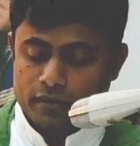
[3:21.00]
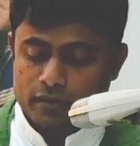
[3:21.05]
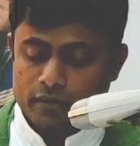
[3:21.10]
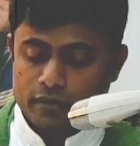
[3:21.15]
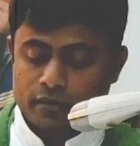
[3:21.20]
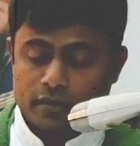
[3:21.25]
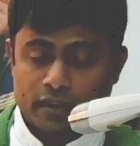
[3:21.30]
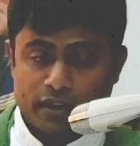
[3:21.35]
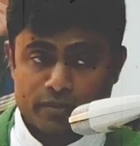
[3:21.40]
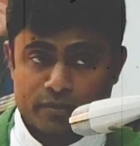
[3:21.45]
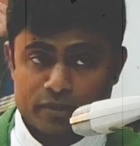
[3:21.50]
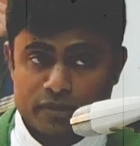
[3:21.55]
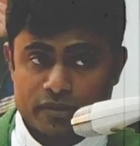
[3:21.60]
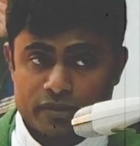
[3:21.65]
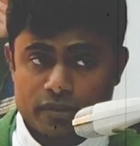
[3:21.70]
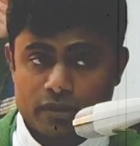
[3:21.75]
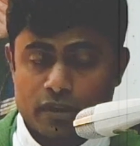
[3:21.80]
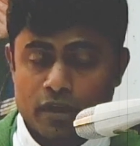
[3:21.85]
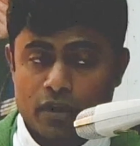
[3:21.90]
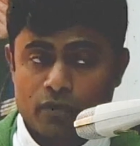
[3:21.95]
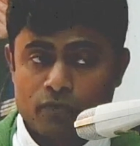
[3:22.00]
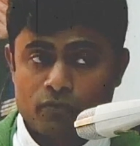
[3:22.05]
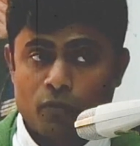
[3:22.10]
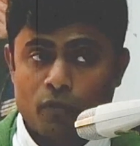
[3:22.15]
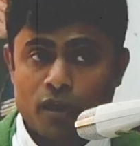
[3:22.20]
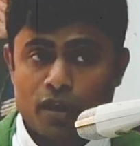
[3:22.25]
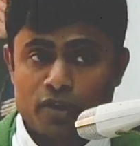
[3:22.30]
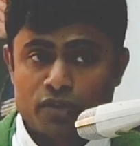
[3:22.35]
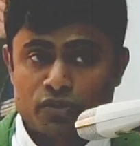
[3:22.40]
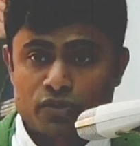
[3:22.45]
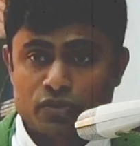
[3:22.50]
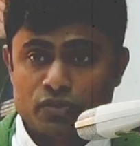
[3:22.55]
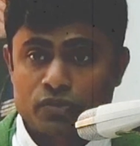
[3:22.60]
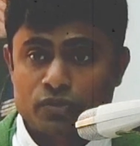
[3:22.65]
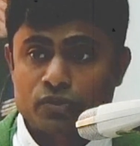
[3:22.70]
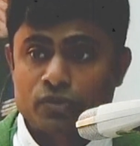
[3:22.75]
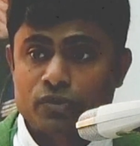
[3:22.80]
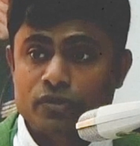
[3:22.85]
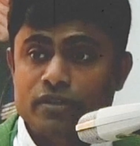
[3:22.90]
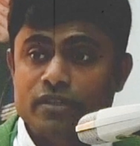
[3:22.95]
That means Lord wants
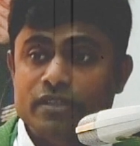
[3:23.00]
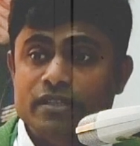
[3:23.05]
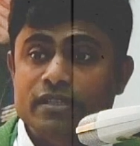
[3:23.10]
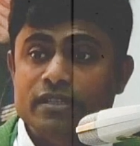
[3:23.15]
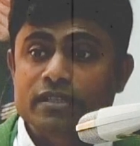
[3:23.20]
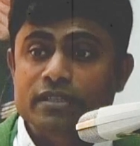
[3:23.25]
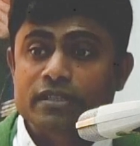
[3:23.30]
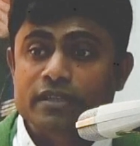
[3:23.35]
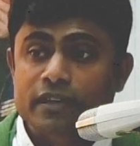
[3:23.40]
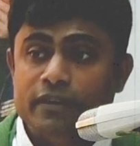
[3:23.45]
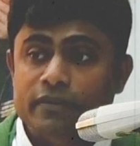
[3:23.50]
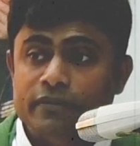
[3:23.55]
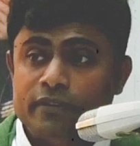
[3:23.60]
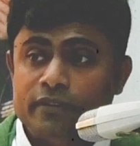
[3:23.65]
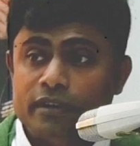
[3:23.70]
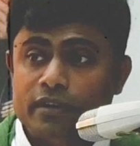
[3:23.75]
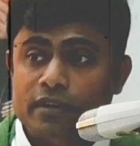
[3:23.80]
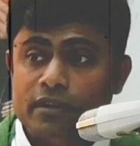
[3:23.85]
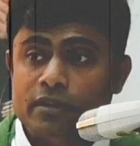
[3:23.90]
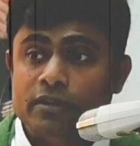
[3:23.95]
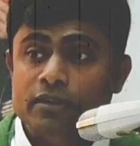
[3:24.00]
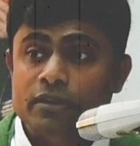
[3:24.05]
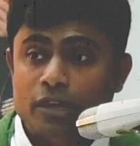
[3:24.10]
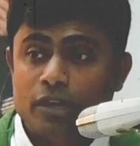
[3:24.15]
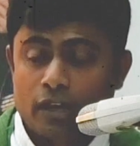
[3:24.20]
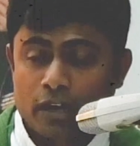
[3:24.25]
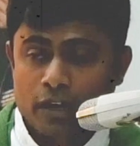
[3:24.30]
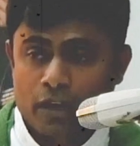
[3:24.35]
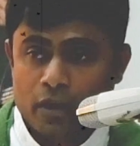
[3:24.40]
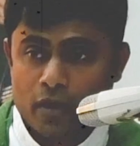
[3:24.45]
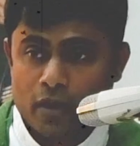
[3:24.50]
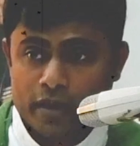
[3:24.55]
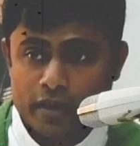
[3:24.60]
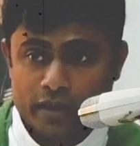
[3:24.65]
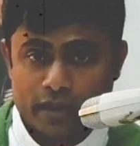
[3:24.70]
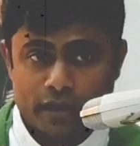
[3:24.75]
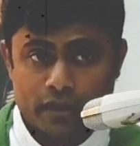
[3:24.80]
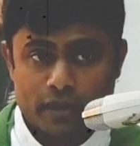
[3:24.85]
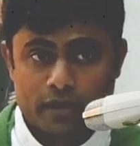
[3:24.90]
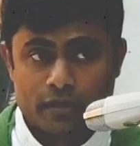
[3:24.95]
to safeguard
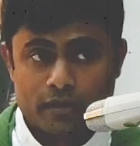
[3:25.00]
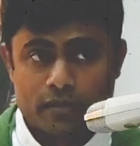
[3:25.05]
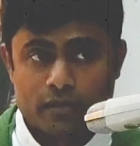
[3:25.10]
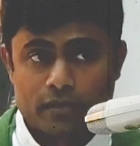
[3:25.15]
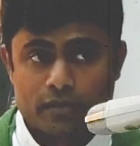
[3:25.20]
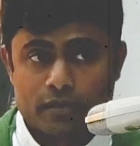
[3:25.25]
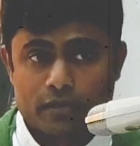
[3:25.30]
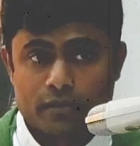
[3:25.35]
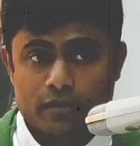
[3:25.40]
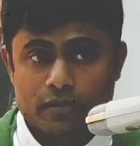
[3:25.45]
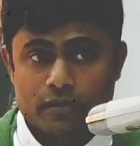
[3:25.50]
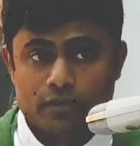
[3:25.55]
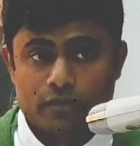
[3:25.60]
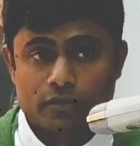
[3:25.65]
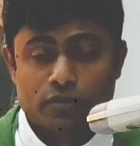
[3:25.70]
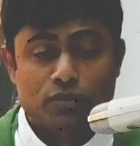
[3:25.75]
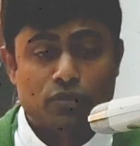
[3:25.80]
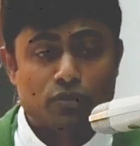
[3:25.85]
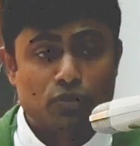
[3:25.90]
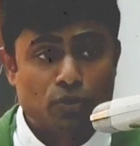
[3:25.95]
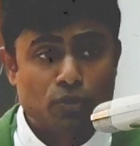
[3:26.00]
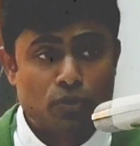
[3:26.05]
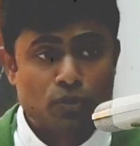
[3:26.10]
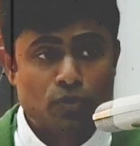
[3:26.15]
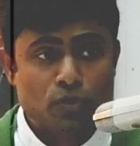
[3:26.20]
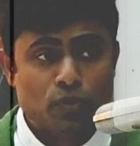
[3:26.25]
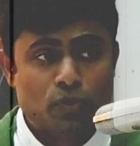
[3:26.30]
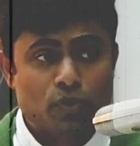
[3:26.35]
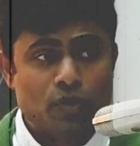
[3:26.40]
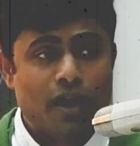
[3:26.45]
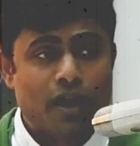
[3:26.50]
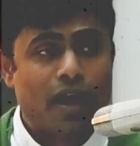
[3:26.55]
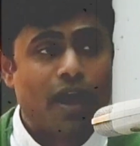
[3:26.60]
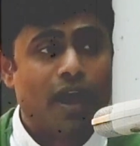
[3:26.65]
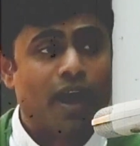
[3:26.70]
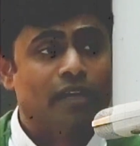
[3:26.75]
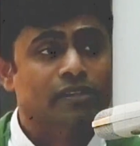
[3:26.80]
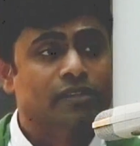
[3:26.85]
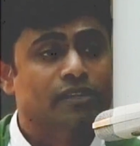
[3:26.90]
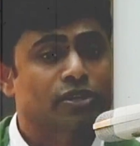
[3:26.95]
Cain. Though
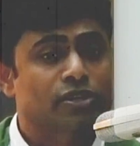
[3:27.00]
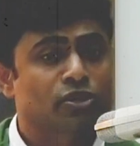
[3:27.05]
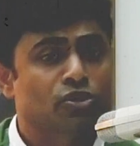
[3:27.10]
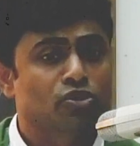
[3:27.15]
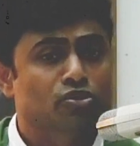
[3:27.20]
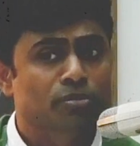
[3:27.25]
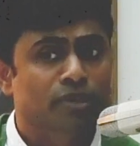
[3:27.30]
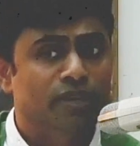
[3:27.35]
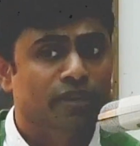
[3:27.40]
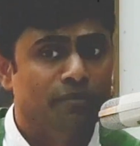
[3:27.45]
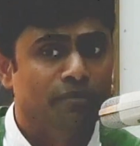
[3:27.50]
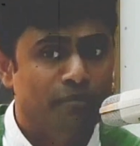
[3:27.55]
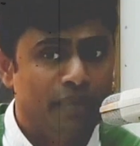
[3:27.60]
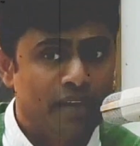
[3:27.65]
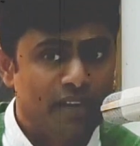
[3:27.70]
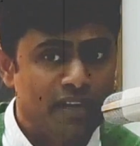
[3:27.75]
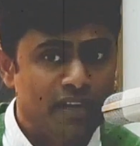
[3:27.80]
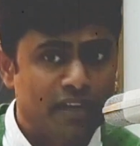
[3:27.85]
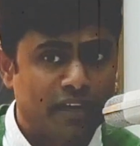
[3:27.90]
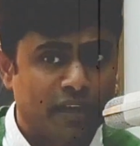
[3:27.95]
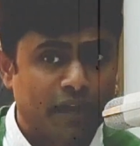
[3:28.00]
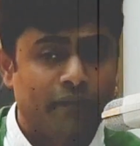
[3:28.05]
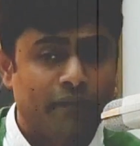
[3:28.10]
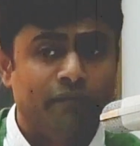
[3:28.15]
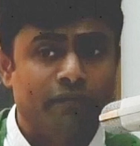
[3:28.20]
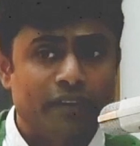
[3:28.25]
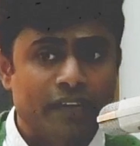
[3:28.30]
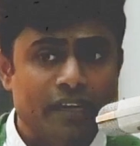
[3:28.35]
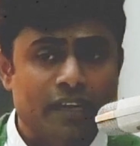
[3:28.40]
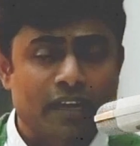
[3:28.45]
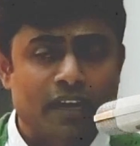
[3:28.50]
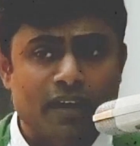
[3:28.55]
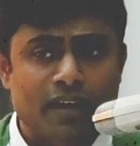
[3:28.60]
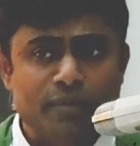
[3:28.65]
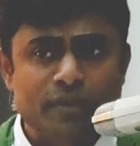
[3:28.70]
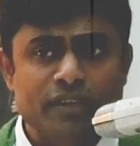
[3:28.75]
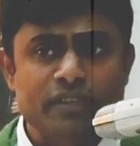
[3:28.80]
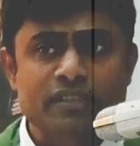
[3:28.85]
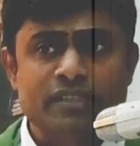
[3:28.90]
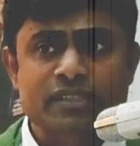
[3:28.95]
as a human being we
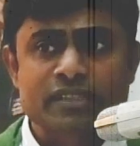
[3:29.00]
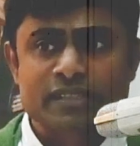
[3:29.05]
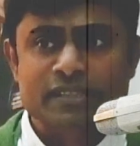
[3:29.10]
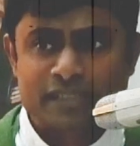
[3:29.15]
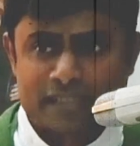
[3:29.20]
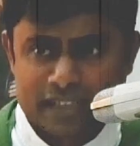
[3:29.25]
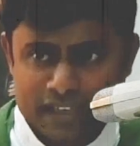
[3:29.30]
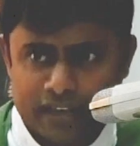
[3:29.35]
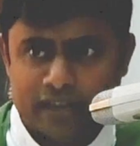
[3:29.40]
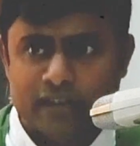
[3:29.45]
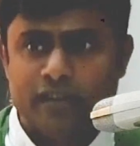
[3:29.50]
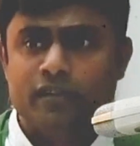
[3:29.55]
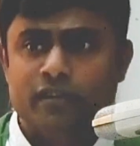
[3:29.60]
commit a sin,